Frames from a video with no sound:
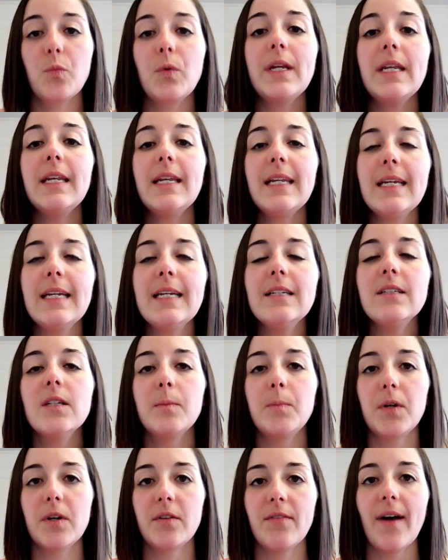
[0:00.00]
We need to
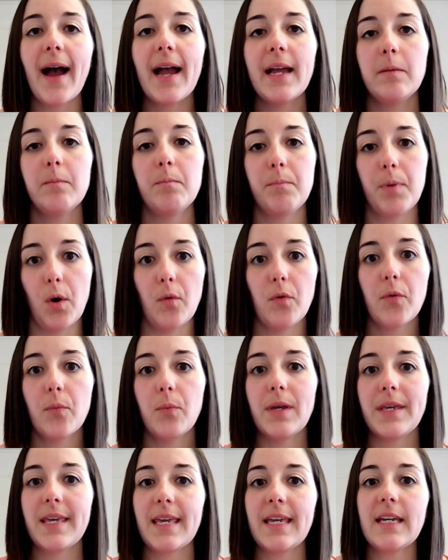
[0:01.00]
provide both.
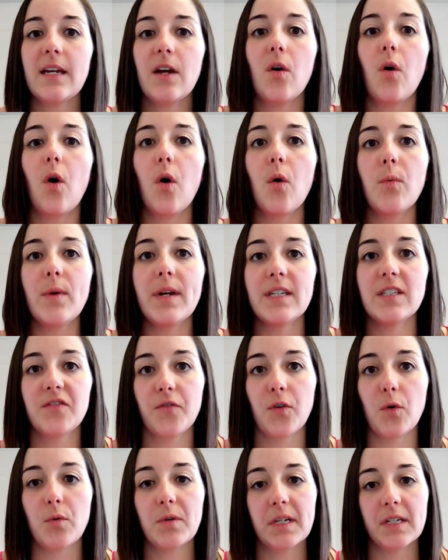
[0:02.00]
We can't always
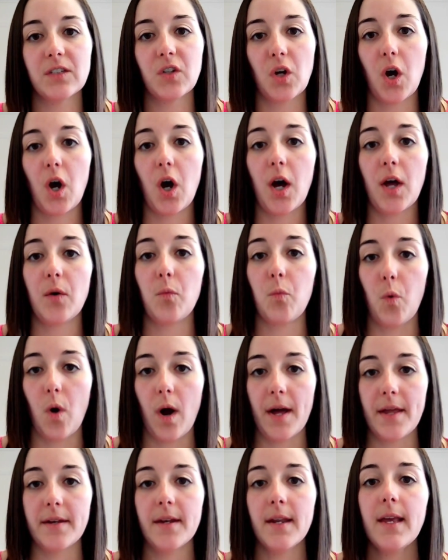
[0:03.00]
focus on
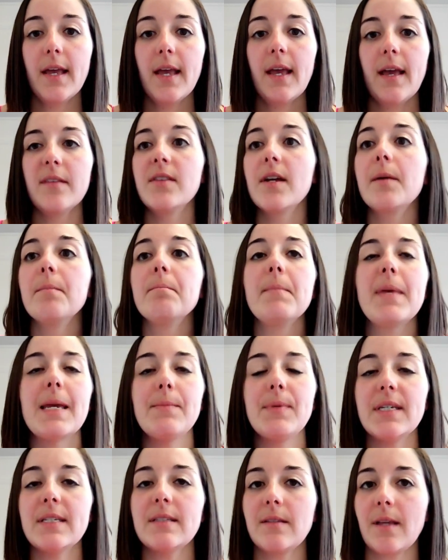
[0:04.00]
one. There may
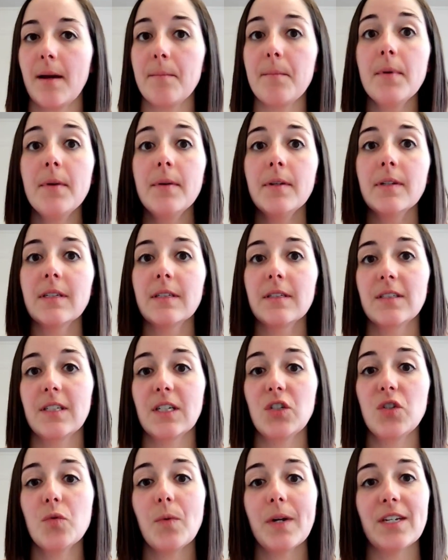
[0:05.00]
be some
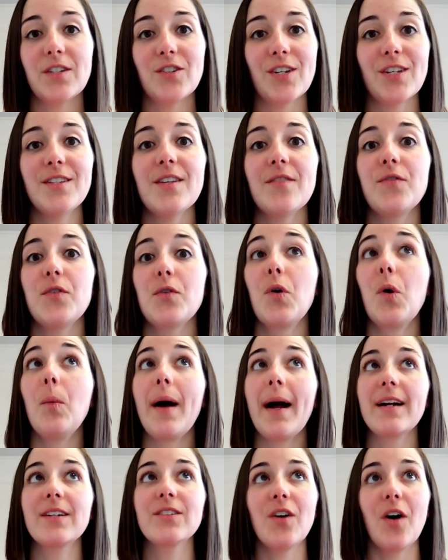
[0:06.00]
situations, if you go
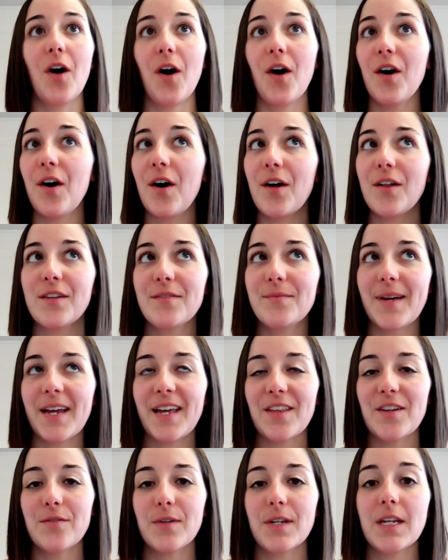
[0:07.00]
back to all of my
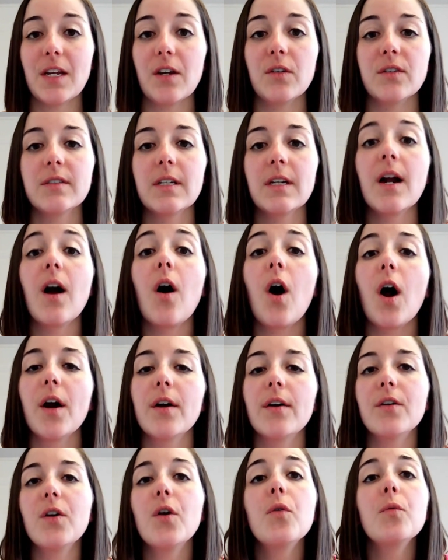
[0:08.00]
other videos, there
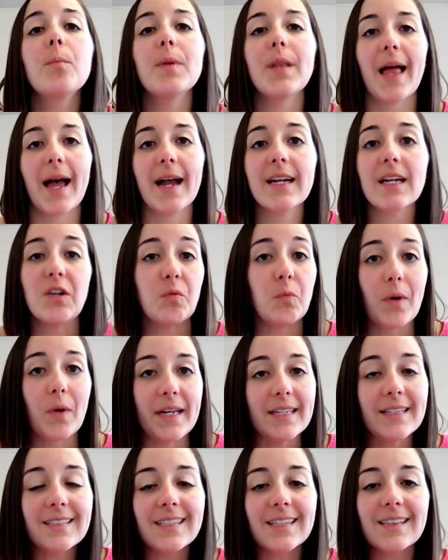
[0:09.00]
are no black and
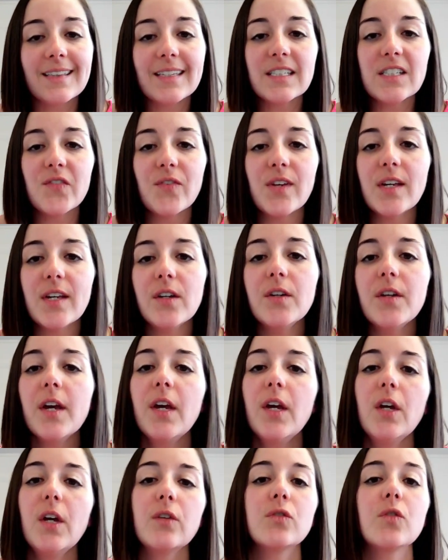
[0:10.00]
whites in this field,
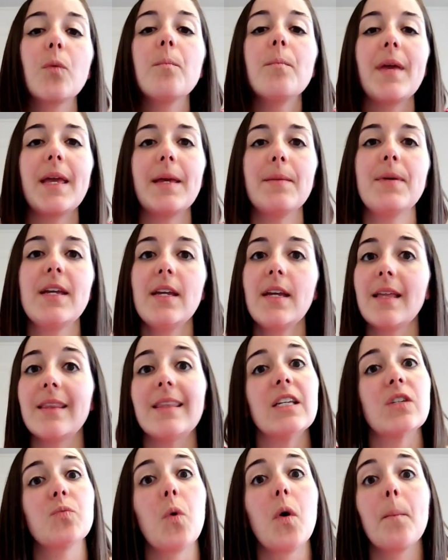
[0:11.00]
so maybe
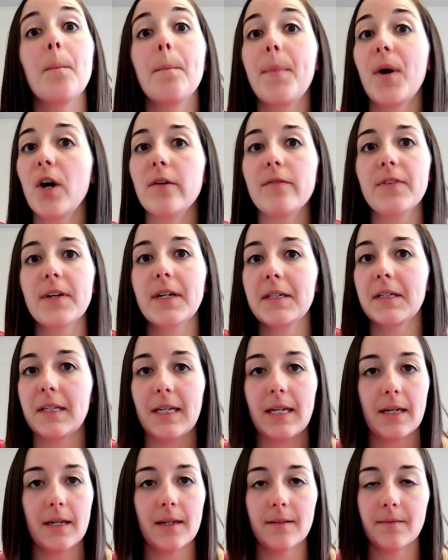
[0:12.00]
this won't
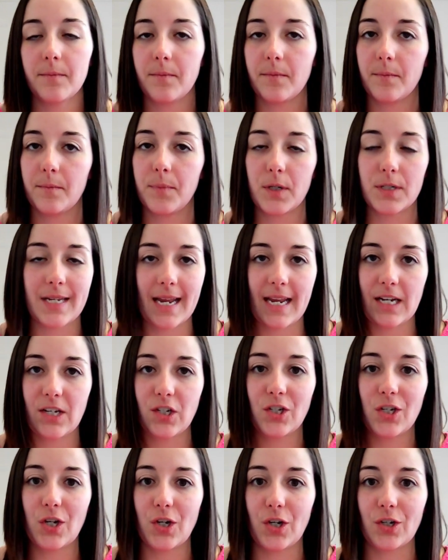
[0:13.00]
perfectly pertain
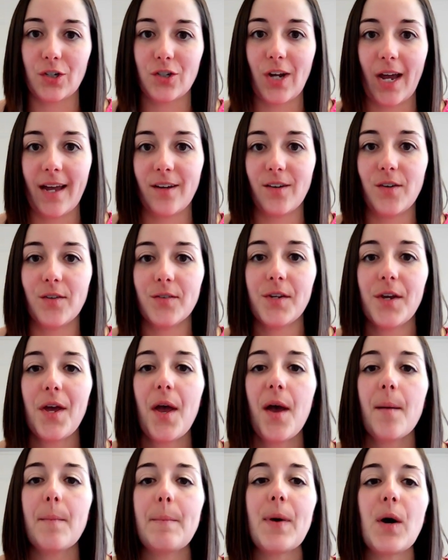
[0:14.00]
to your child.
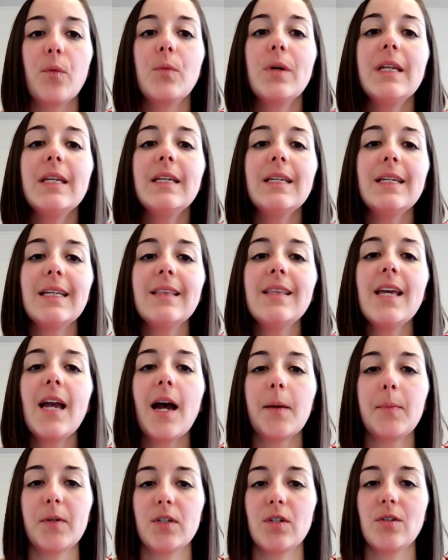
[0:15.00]
But we need the
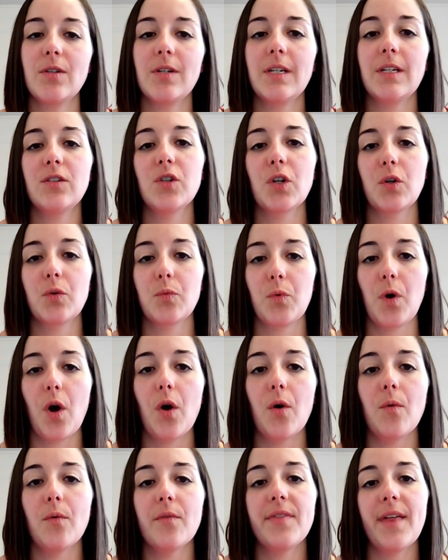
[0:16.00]
opportunity to
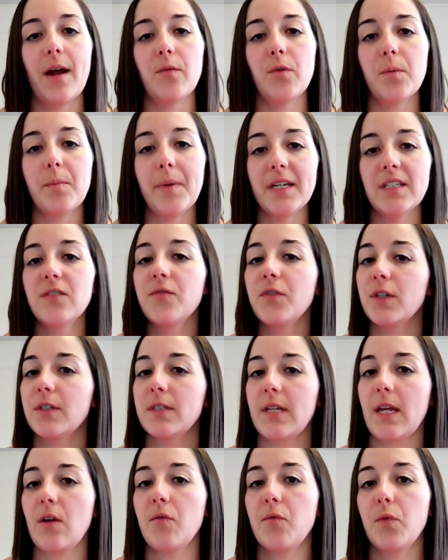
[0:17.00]
grow that robust first
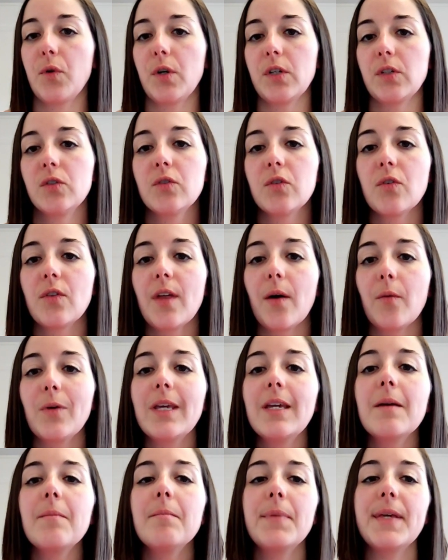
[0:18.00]
set of words so that
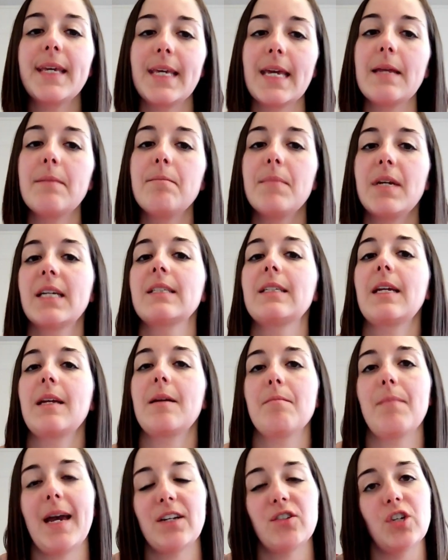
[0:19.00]
we can begin mixing
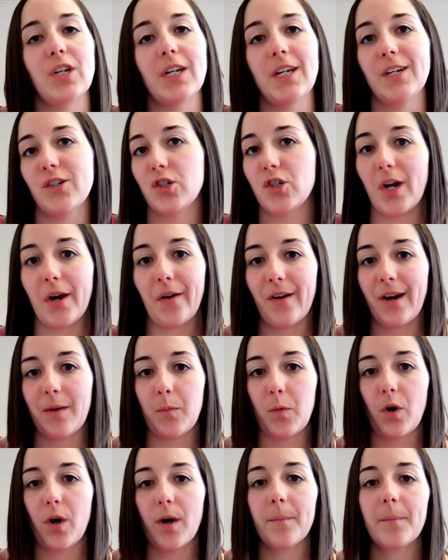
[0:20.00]
and matching and sharing
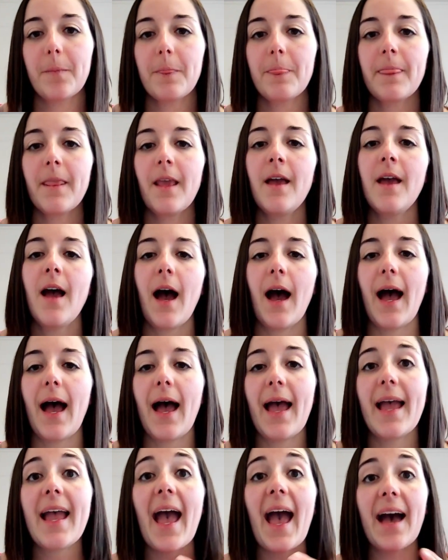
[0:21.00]
more.
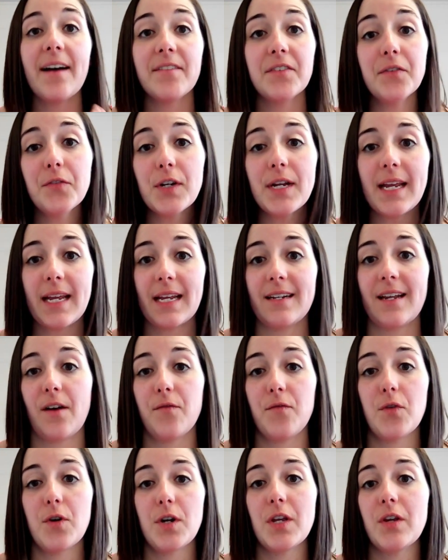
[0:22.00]
I have a free handout
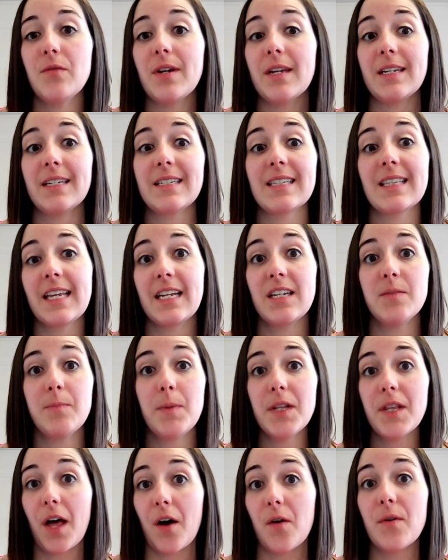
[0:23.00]
for you. It is linked
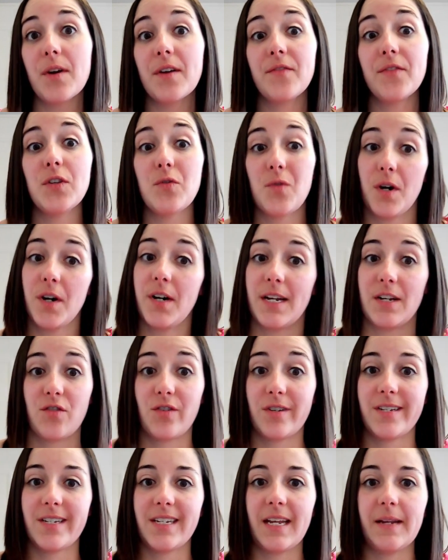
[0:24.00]
below if you are
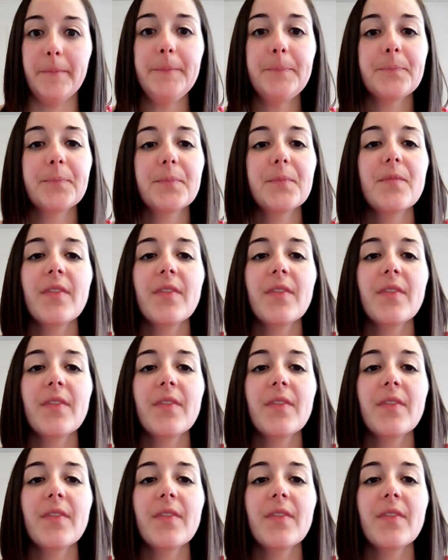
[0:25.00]
interested.